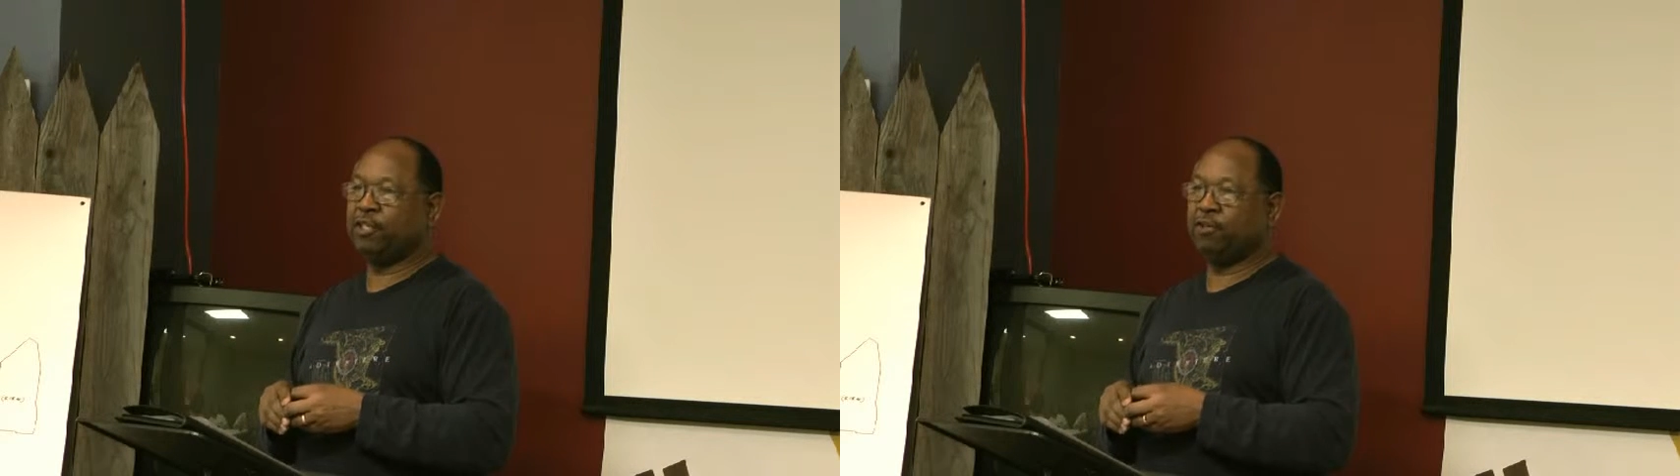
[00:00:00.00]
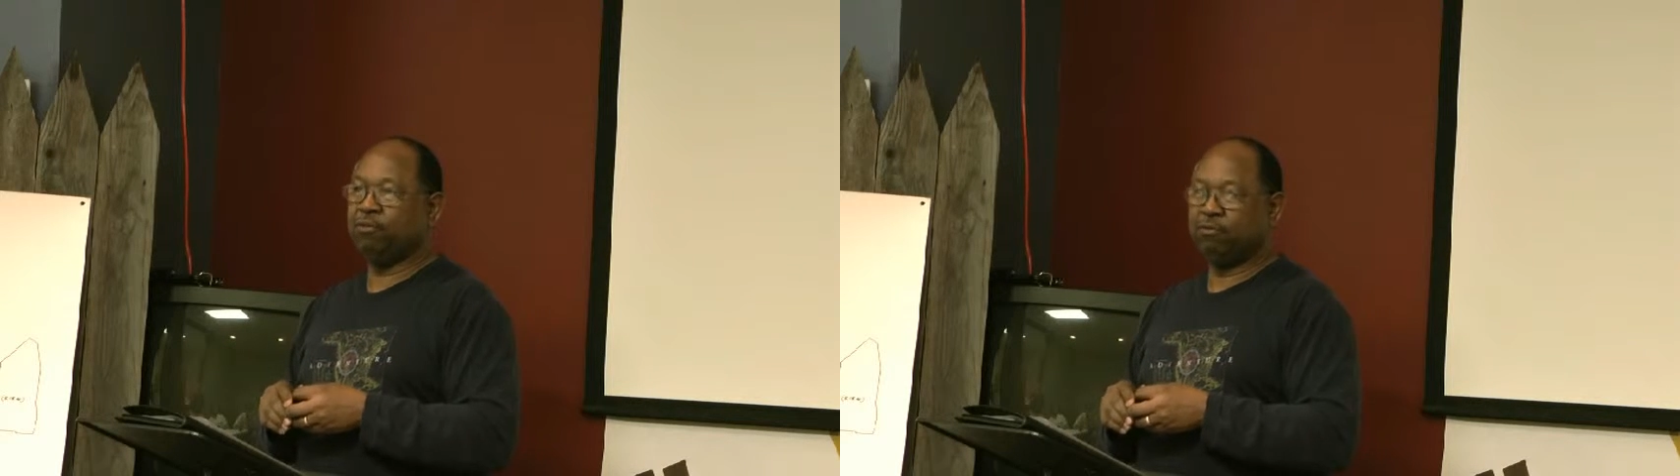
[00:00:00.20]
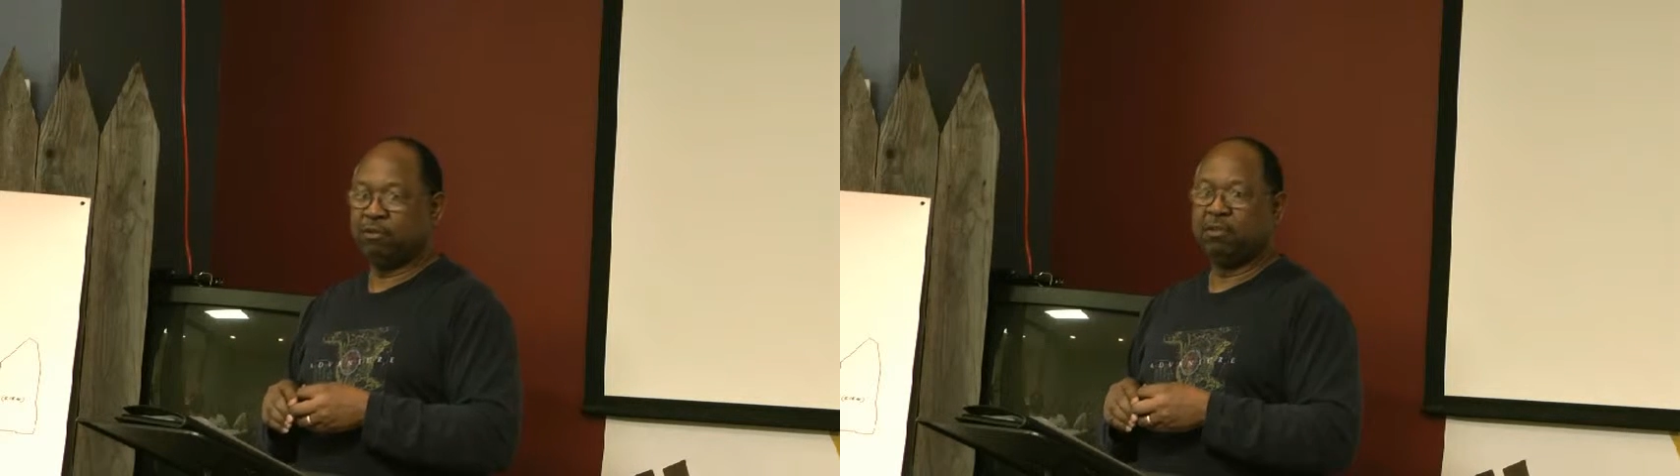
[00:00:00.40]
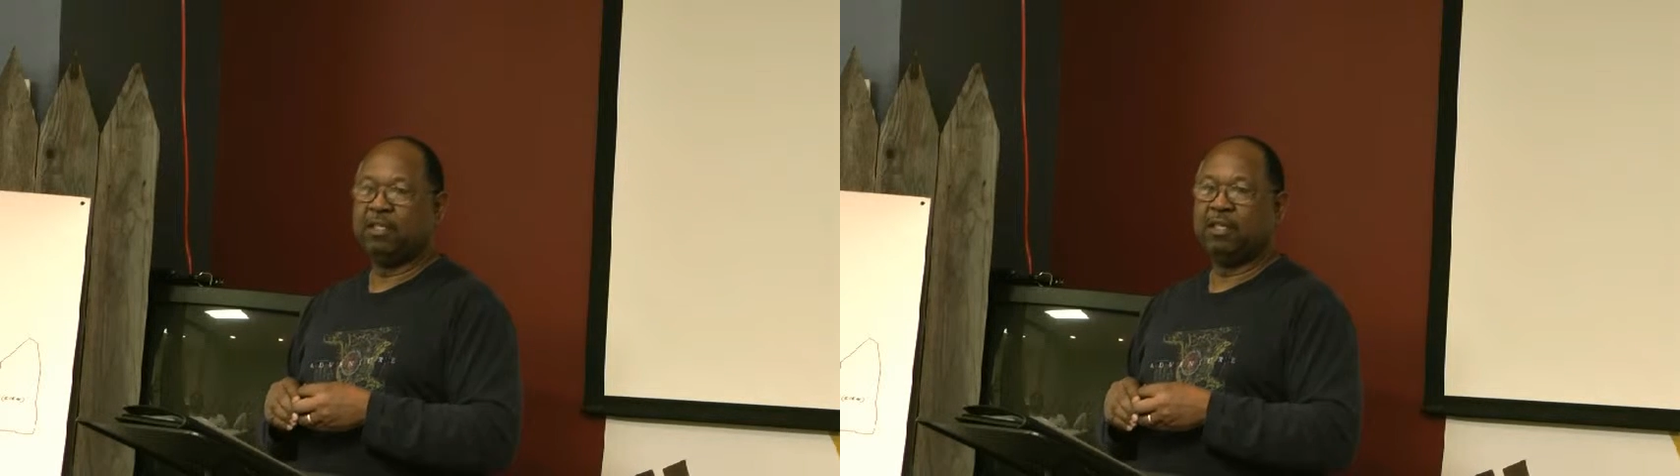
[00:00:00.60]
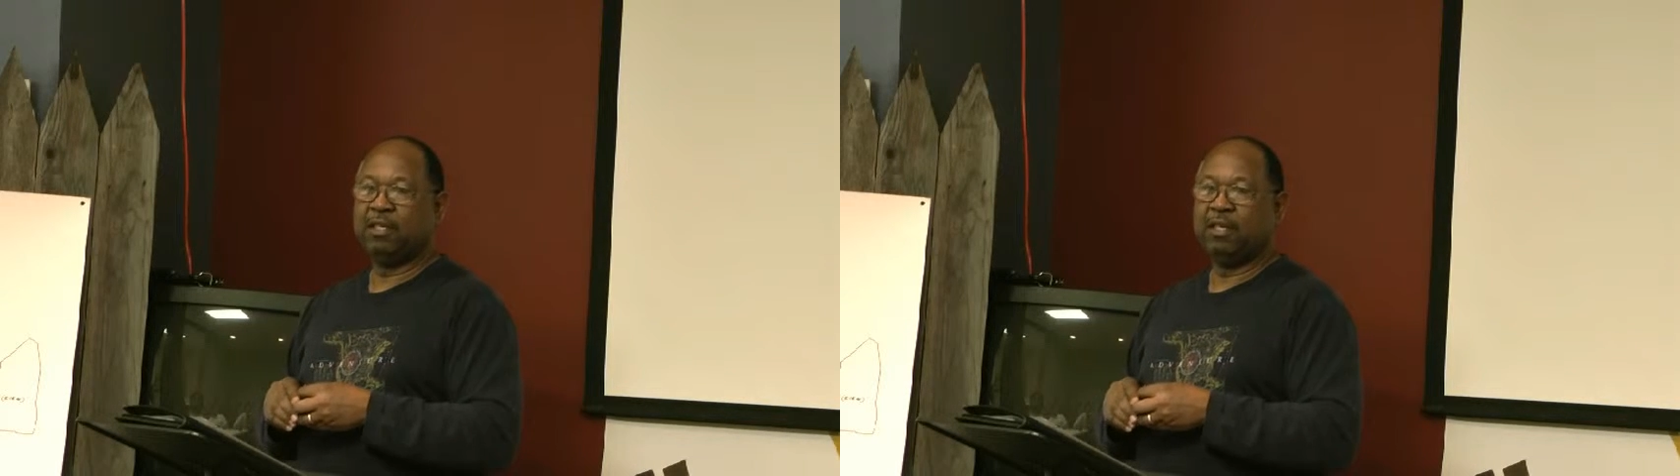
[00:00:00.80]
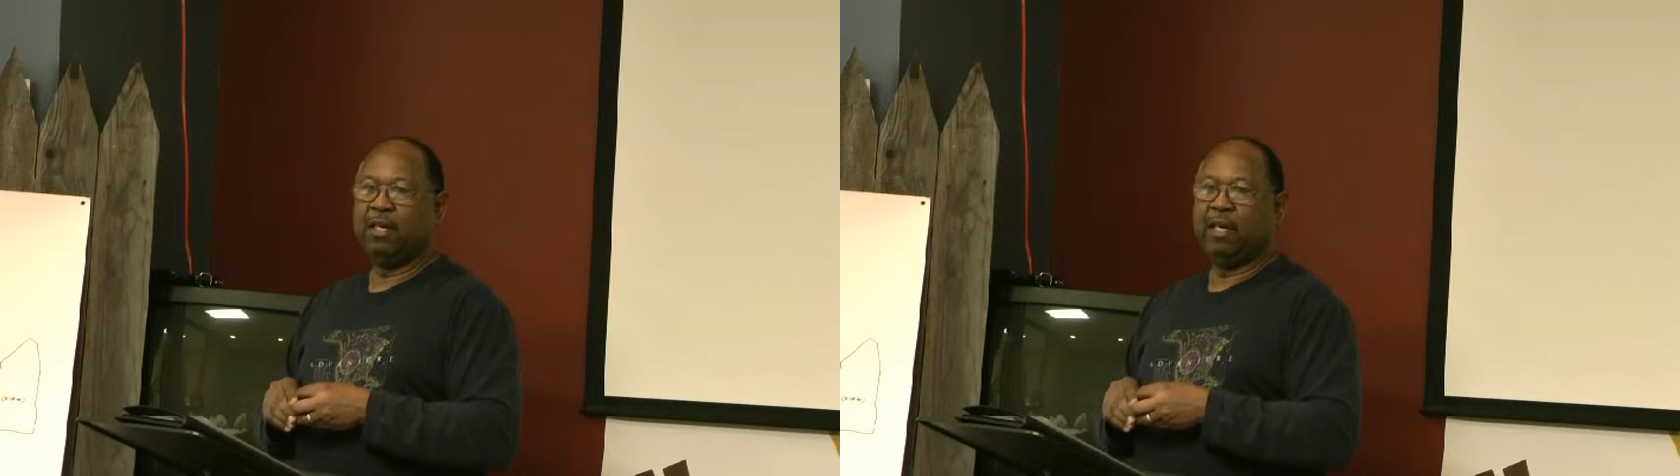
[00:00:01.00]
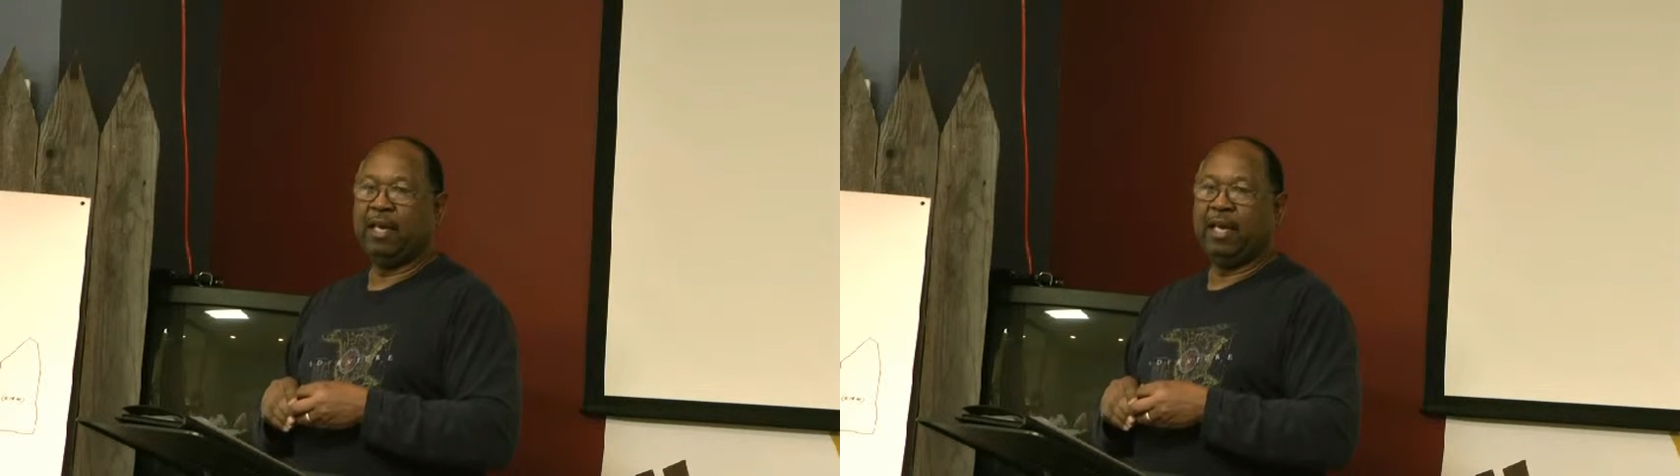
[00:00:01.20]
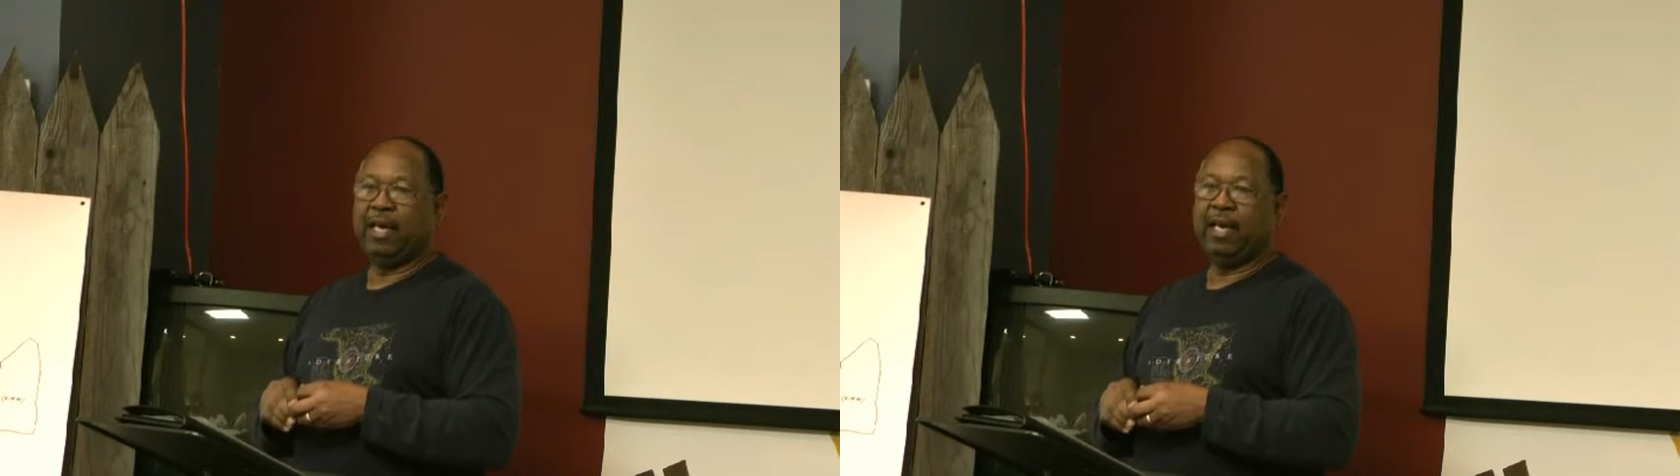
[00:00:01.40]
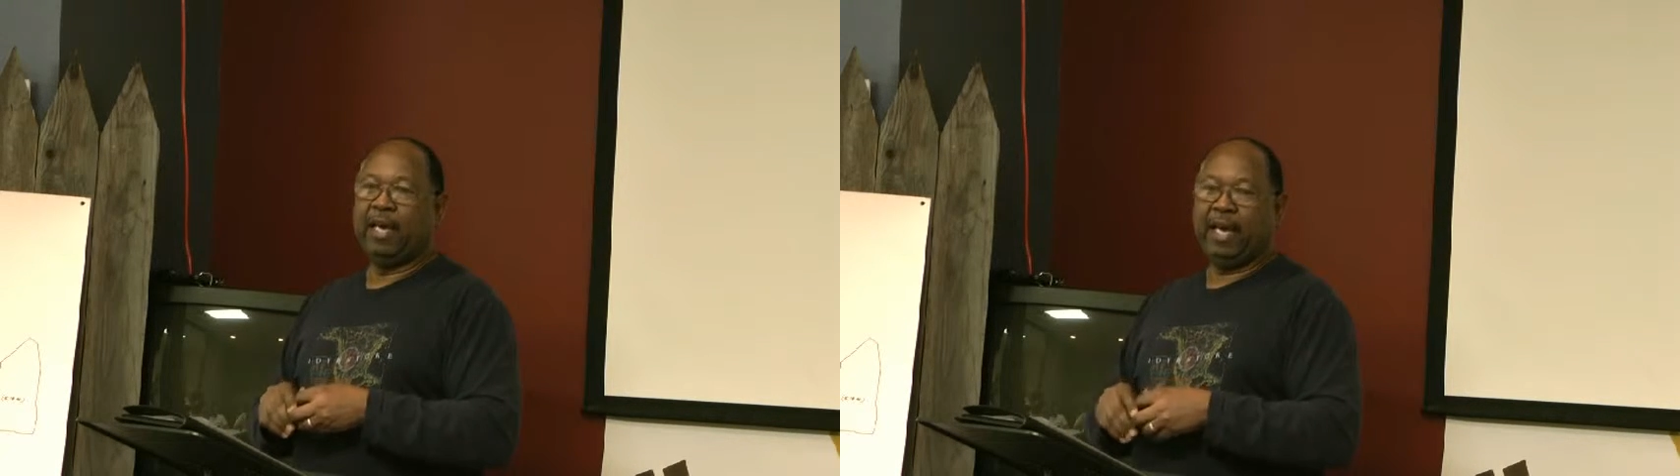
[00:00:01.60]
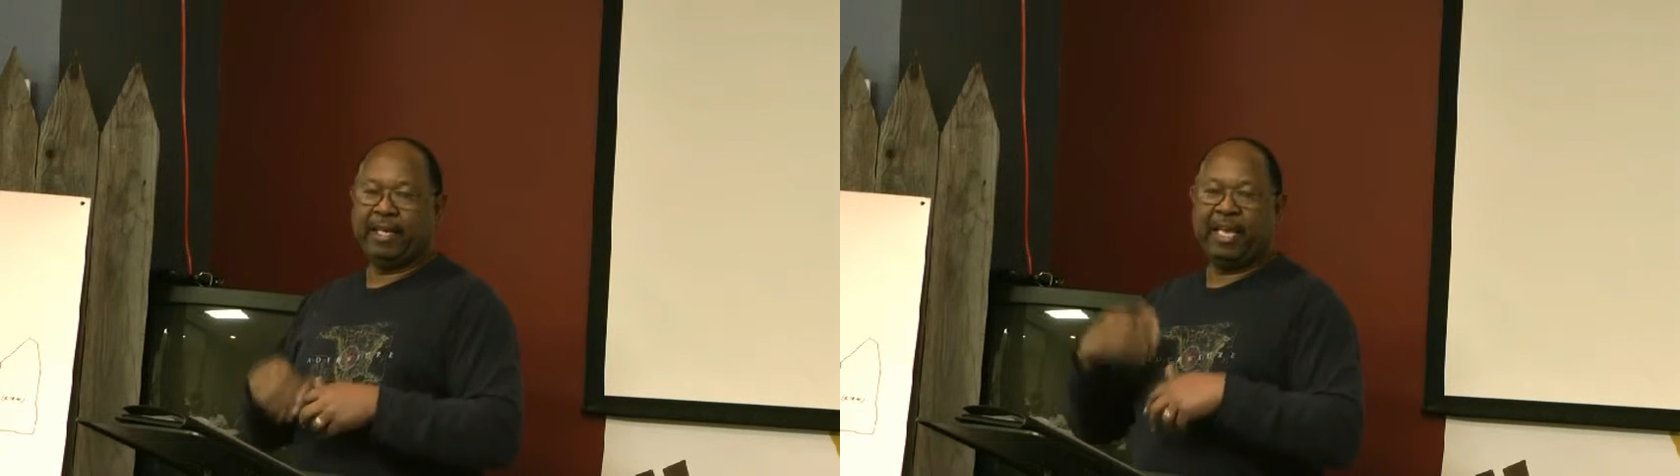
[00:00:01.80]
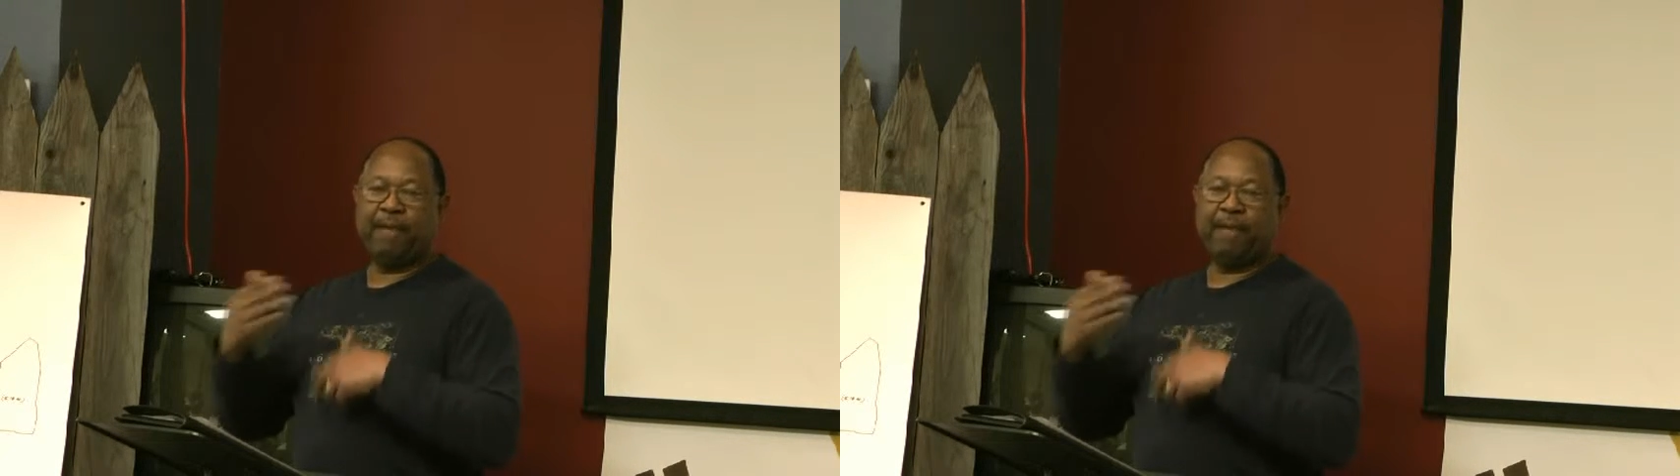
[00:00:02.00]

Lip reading: schools and